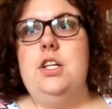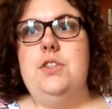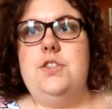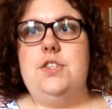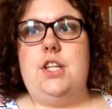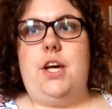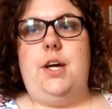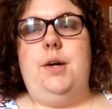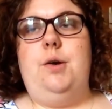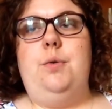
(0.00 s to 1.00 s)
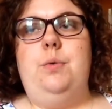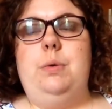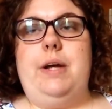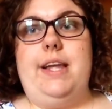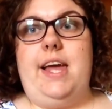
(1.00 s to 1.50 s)
So we
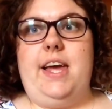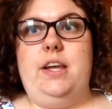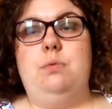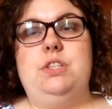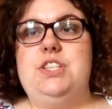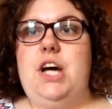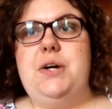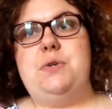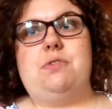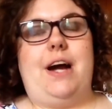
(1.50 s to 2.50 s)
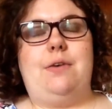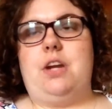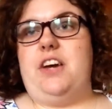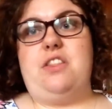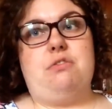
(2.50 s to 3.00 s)
went in, we circled around
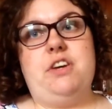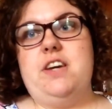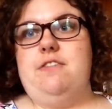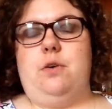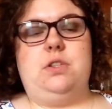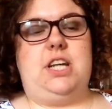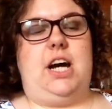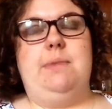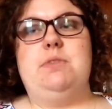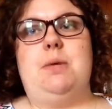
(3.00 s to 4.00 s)
like 3-4 times.